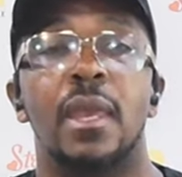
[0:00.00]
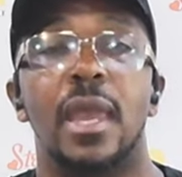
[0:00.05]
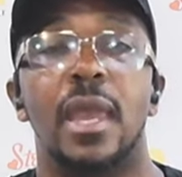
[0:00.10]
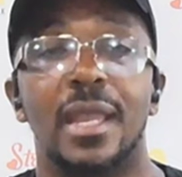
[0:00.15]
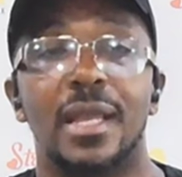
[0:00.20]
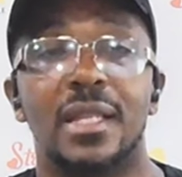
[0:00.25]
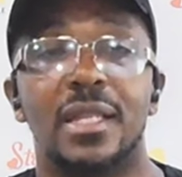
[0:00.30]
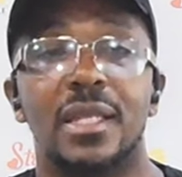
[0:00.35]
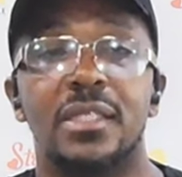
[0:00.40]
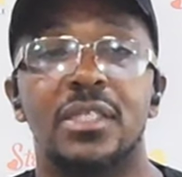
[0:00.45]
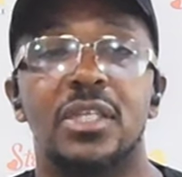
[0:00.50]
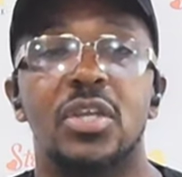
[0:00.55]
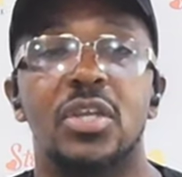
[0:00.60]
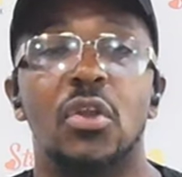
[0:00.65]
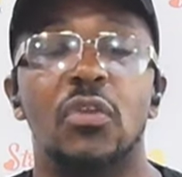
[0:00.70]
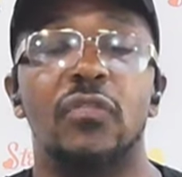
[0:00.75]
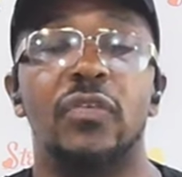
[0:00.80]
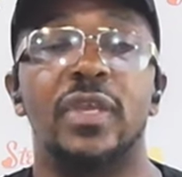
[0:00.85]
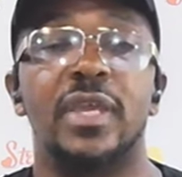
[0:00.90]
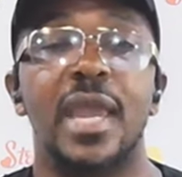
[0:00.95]
and click the
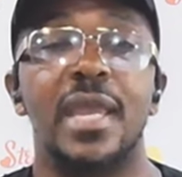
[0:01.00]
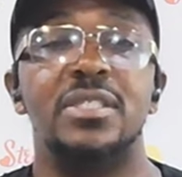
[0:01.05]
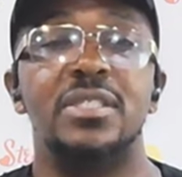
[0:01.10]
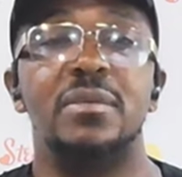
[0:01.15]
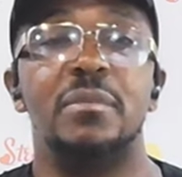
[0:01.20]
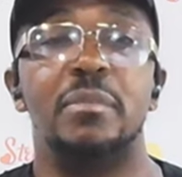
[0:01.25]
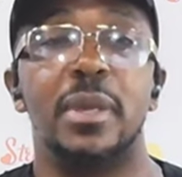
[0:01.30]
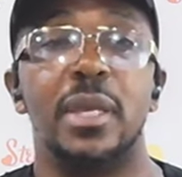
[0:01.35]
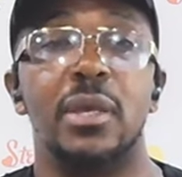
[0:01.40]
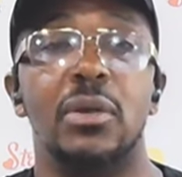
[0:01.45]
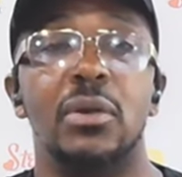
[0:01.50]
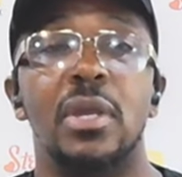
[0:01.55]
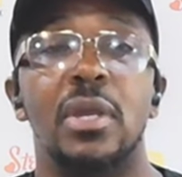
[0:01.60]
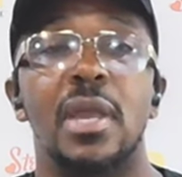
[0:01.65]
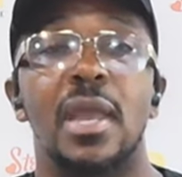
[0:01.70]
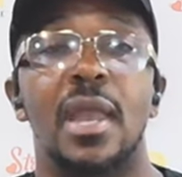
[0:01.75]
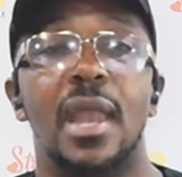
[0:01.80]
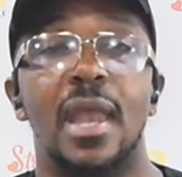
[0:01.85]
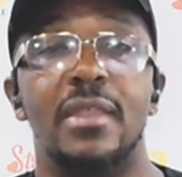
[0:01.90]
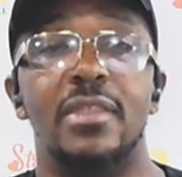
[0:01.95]
notification bell
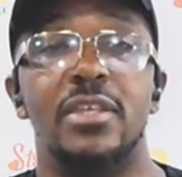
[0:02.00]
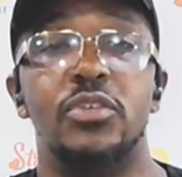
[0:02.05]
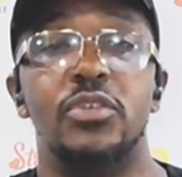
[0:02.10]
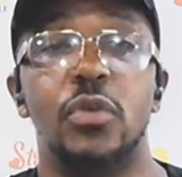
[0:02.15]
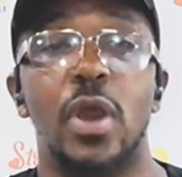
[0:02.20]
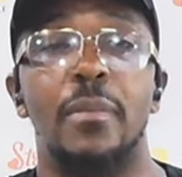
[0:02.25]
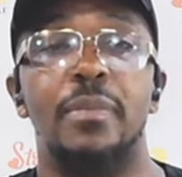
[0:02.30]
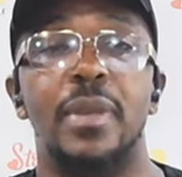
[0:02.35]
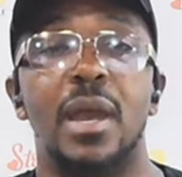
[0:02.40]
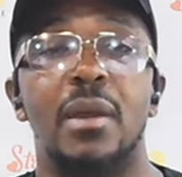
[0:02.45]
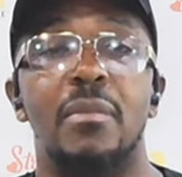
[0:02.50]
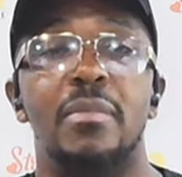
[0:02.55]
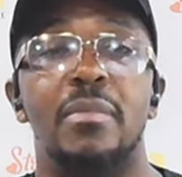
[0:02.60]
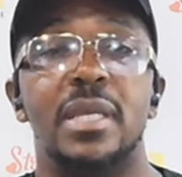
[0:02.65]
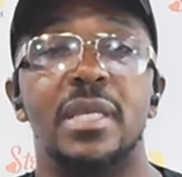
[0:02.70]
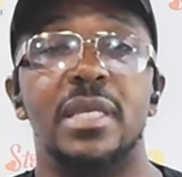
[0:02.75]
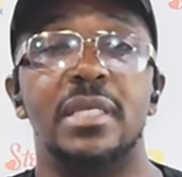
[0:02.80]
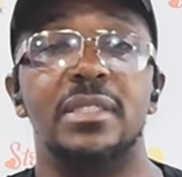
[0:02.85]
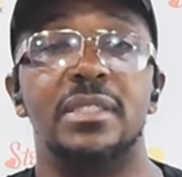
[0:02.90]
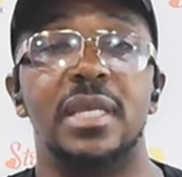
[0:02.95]
and the drop-down
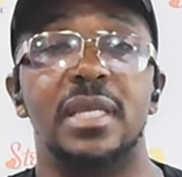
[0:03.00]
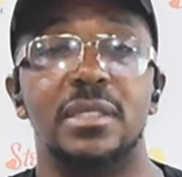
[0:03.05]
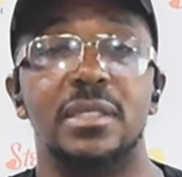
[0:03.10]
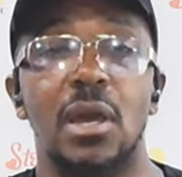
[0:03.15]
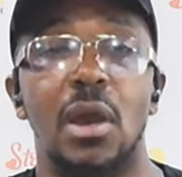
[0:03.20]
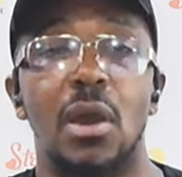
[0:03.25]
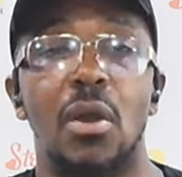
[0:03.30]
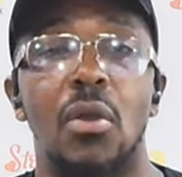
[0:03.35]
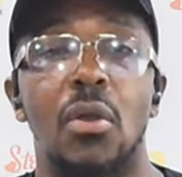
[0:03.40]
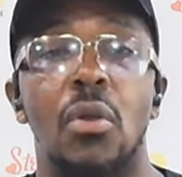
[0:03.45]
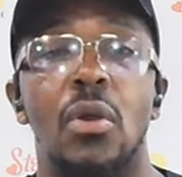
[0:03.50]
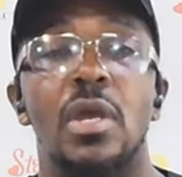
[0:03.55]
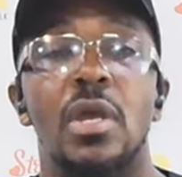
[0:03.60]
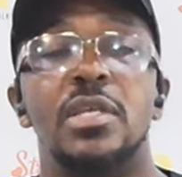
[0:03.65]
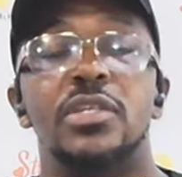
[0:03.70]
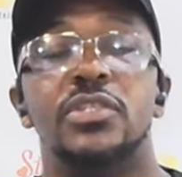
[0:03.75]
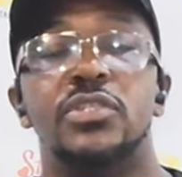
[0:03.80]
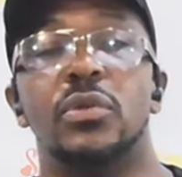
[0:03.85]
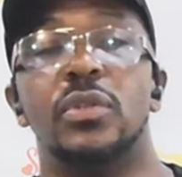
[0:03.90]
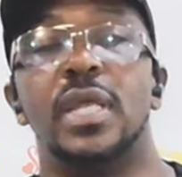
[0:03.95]
menu that says all,
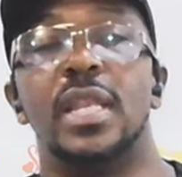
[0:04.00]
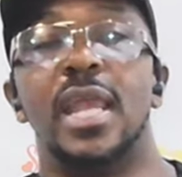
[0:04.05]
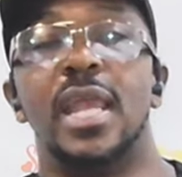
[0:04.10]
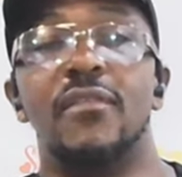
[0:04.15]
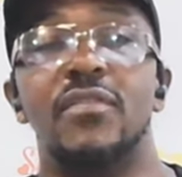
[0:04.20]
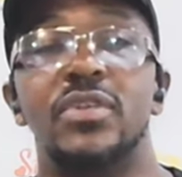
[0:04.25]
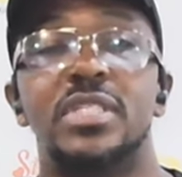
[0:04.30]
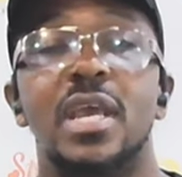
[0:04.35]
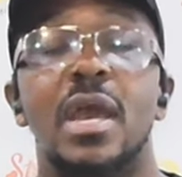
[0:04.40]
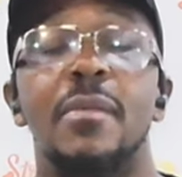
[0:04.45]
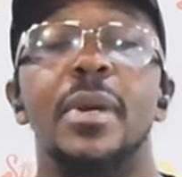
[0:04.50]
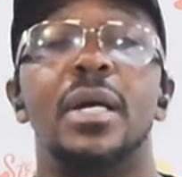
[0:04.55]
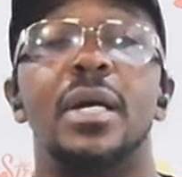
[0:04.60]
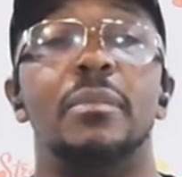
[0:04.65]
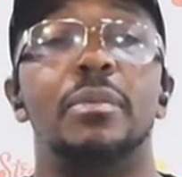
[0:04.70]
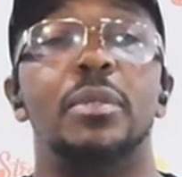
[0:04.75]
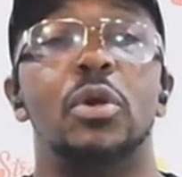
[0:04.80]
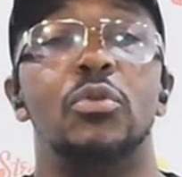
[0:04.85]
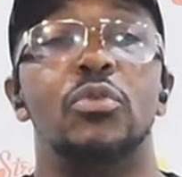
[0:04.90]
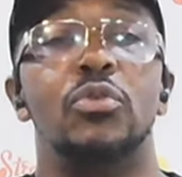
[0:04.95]
so that every time I
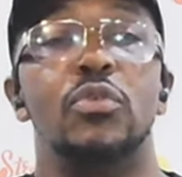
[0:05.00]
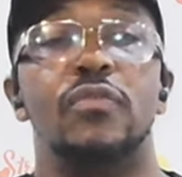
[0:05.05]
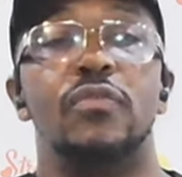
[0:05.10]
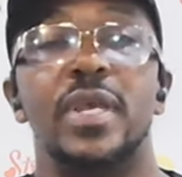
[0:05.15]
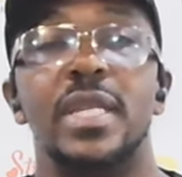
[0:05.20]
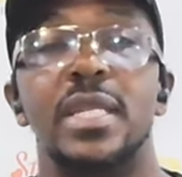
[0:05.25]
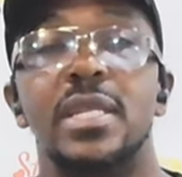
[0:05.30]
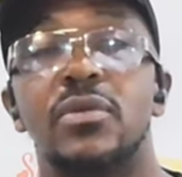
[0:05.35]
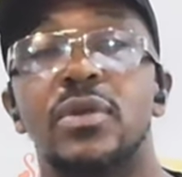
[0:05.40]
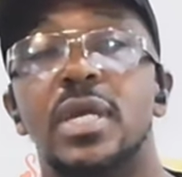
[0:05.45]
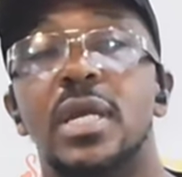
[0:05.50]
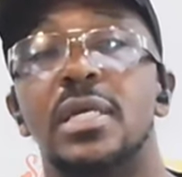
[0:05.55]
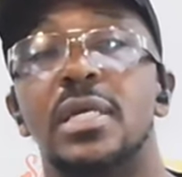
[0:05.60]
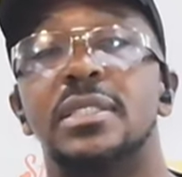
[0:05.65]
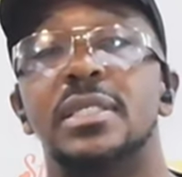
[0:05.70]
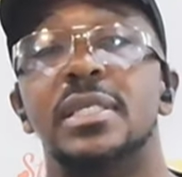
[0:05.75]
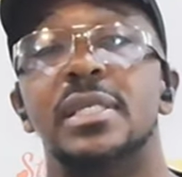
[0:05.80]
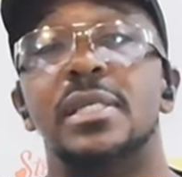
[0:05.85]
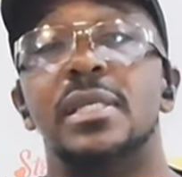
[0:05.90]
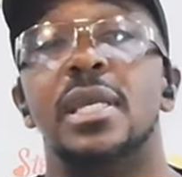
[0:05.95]
upload new video
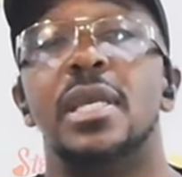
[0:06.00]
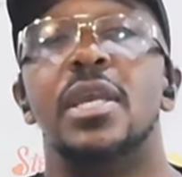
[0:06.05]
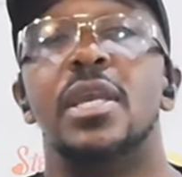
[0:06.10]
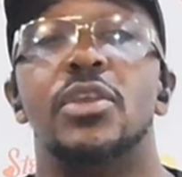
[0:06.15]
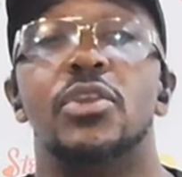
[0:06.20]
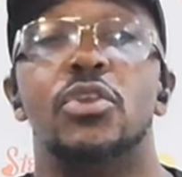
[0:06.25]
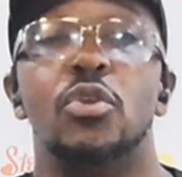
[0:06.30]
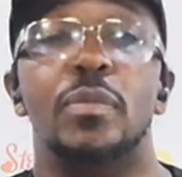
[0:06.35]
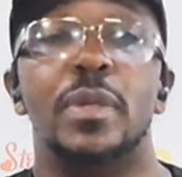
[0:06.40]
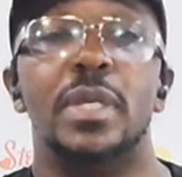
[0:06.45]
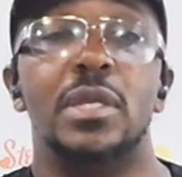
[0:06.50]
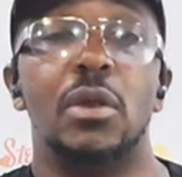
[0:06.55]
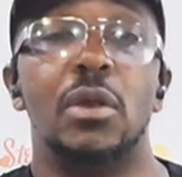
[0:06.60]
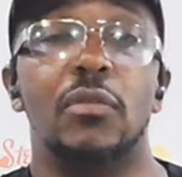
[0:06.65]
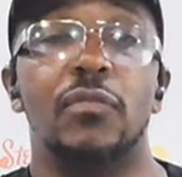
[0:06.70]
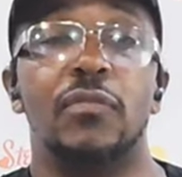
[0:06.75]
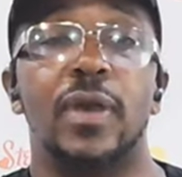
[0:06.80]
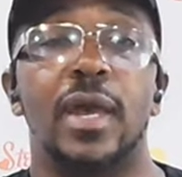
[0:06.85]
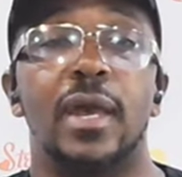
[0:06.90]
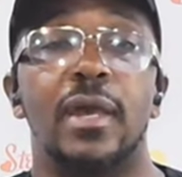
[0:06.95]
content, you'll be
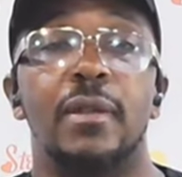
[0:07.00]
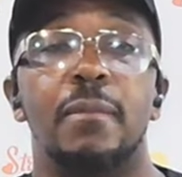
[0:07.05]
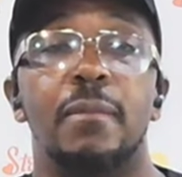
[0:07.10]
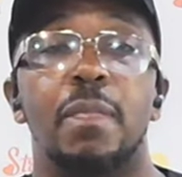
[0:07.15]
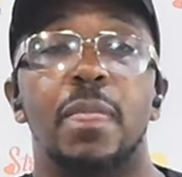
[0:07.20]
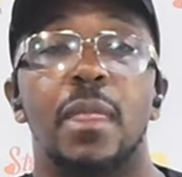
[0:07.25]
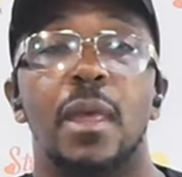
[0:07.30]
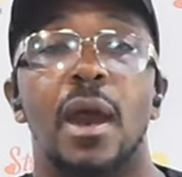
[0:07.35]
notified.